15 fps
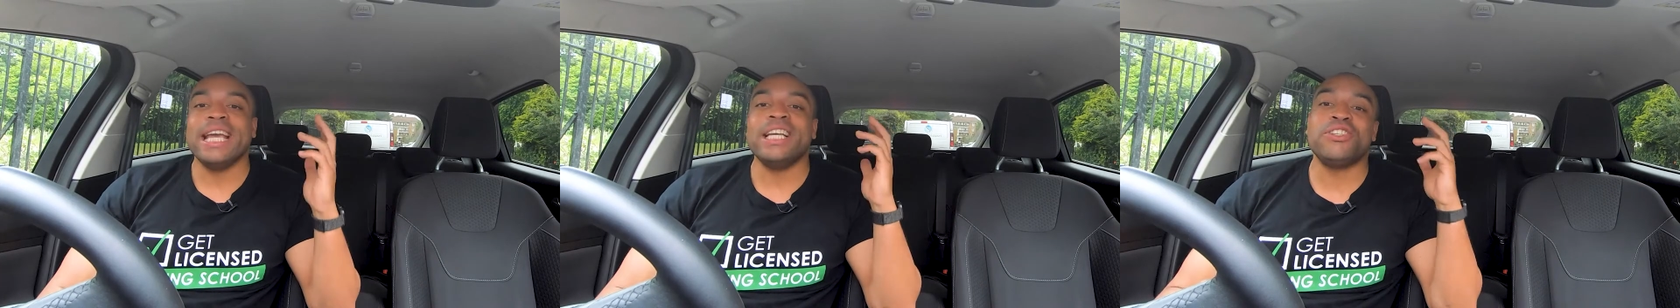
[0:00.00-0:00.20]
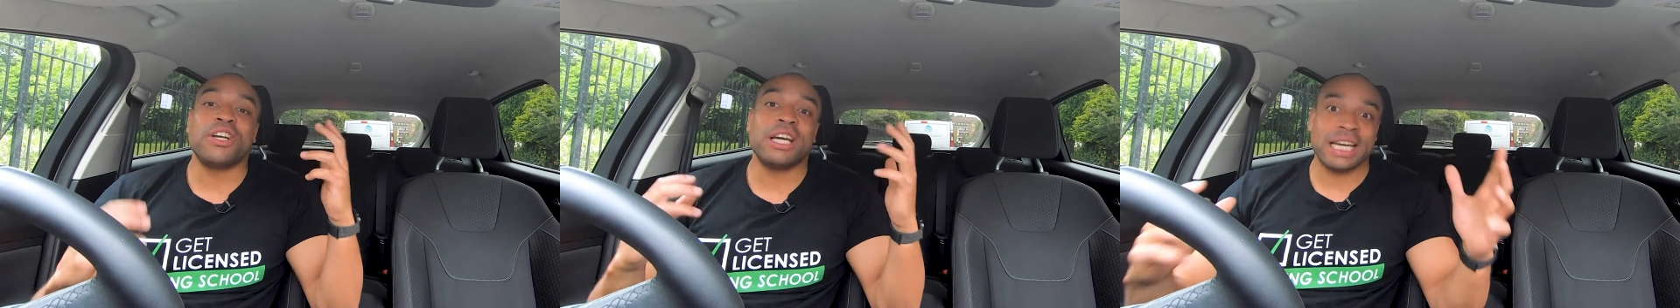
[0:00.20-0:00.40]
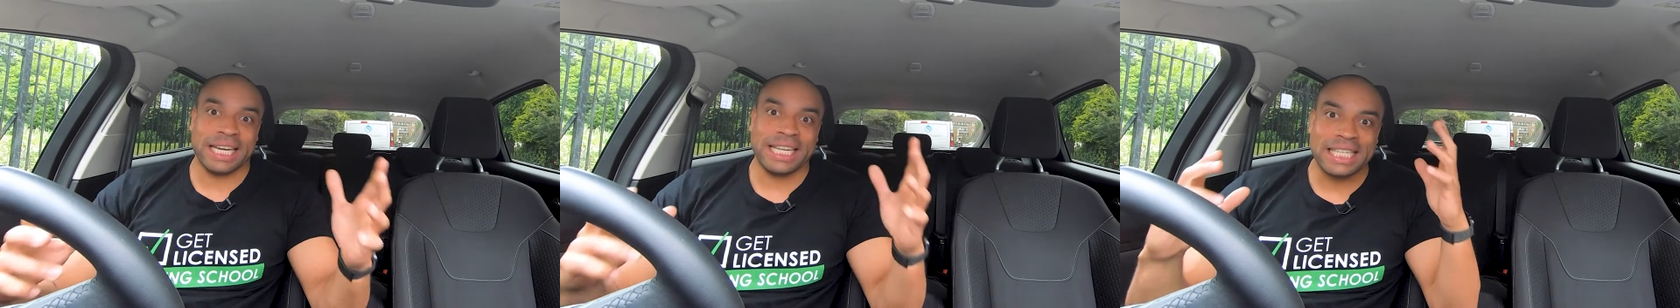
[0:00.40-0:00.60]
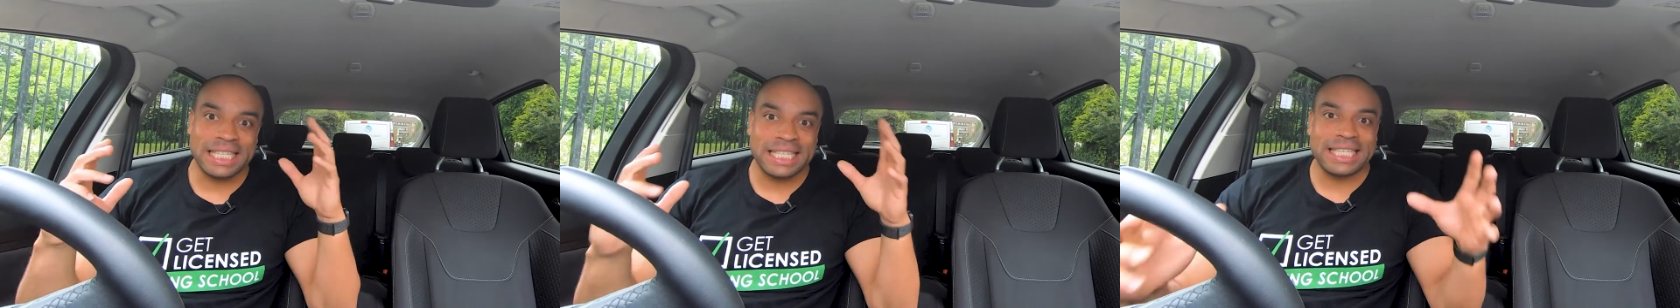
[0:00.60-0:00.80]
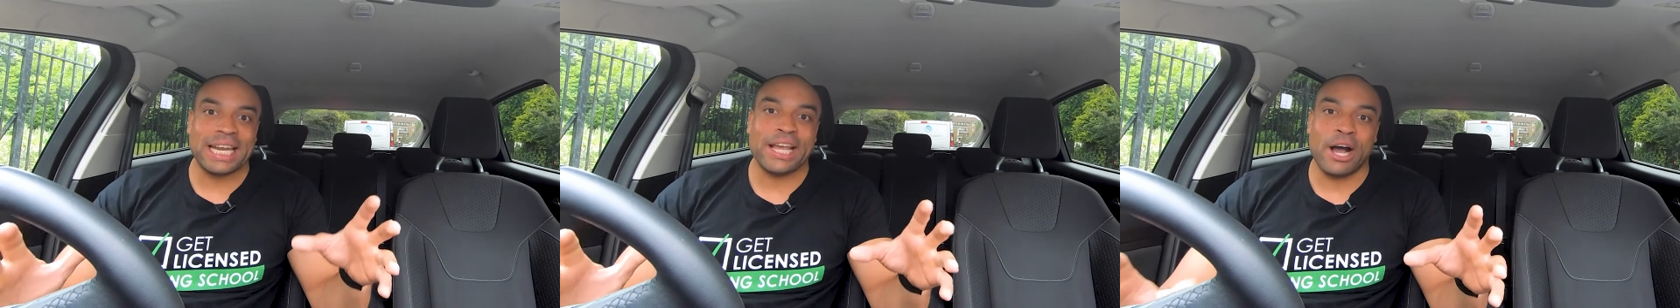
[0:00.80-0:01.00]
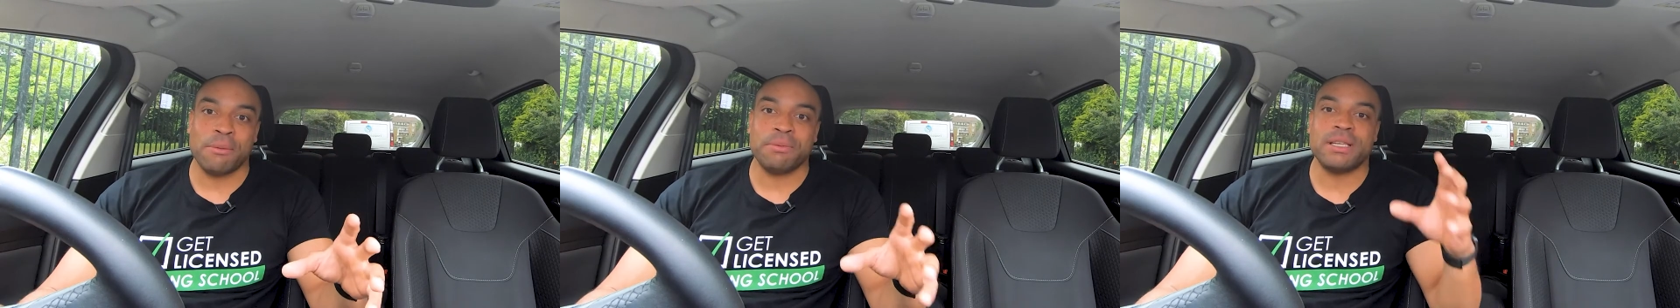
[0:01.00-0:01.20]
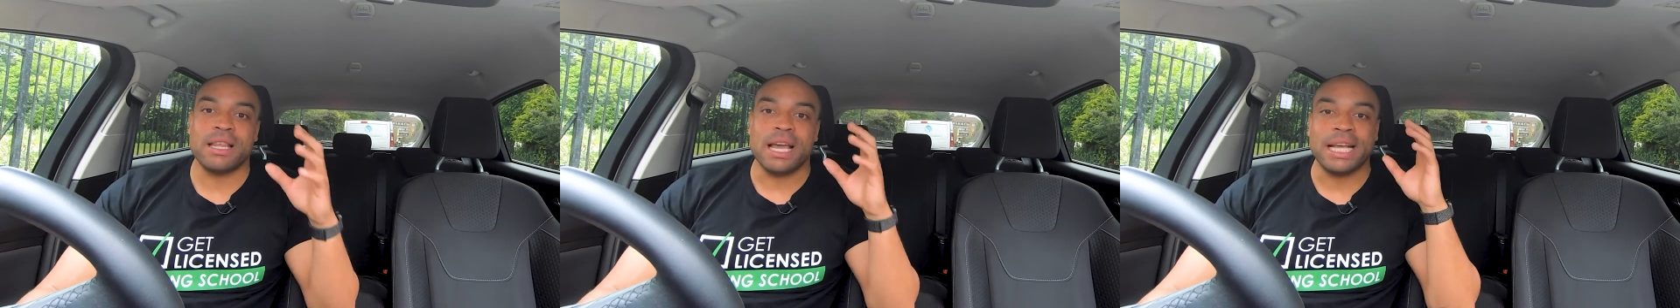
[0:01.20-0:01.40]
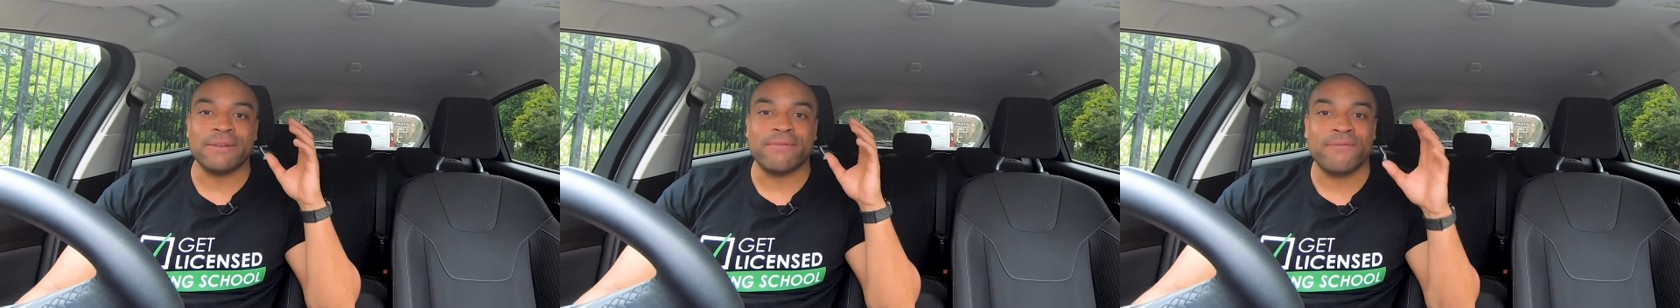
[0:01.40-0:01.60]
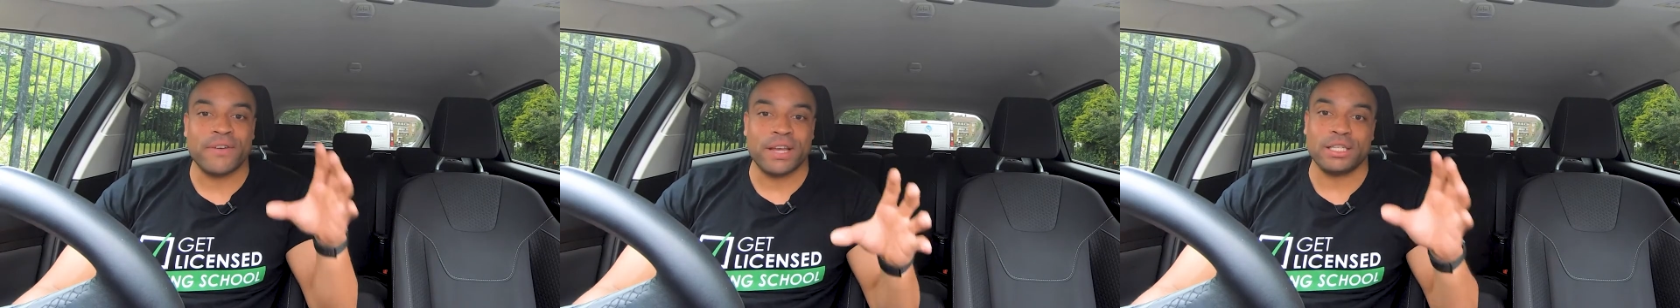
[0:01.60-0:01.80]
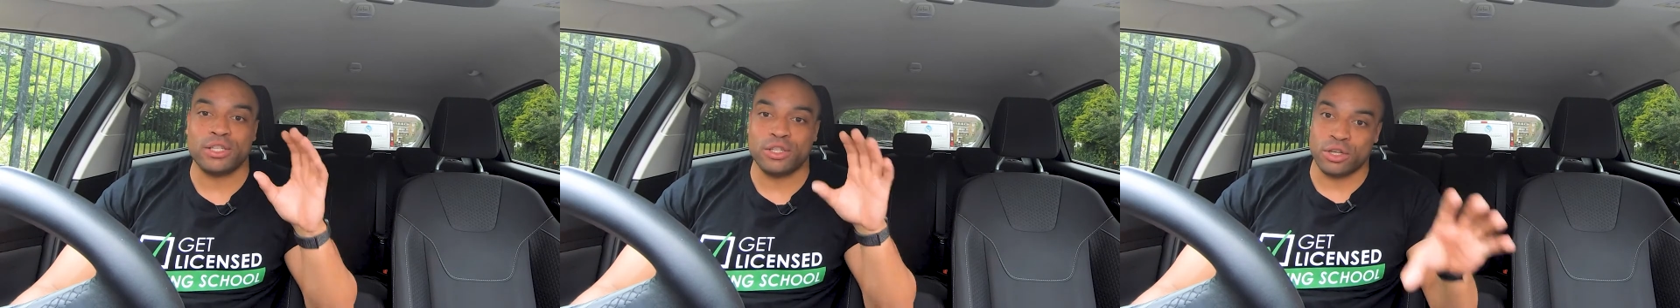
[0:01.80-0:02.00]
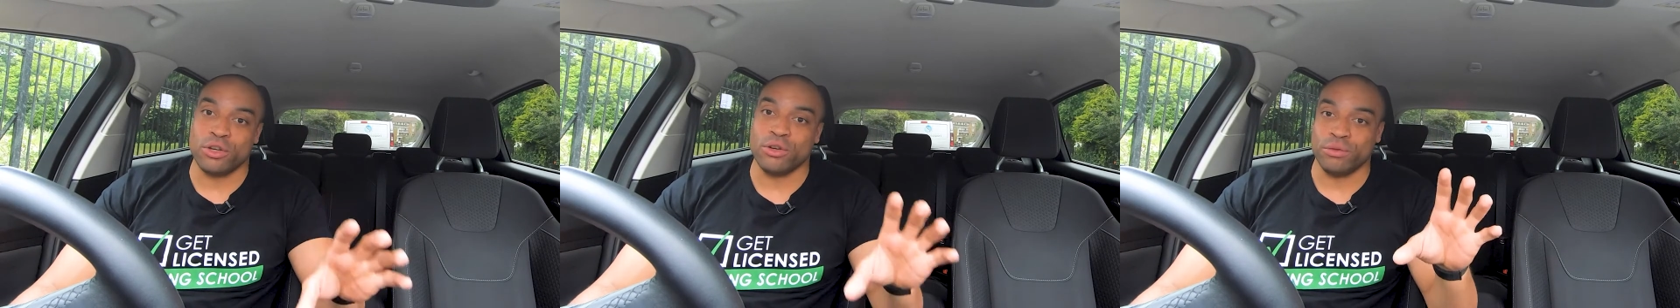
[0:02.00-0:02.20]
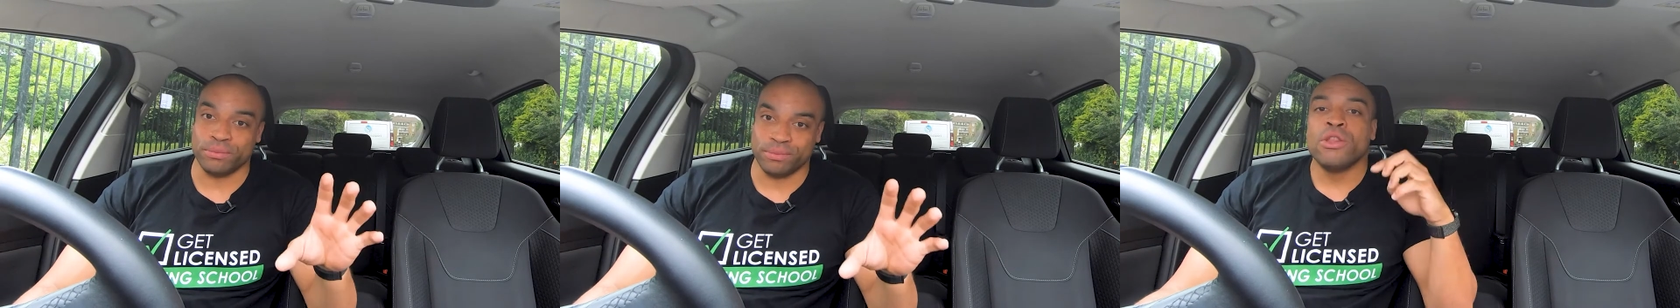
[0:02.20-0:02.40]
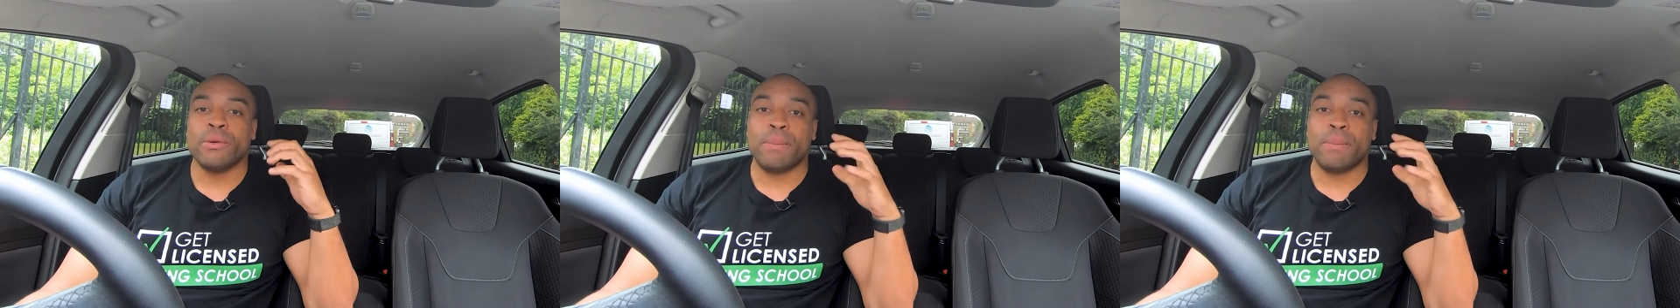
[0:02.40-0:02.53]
is you're going to need to set it up so that it fits you.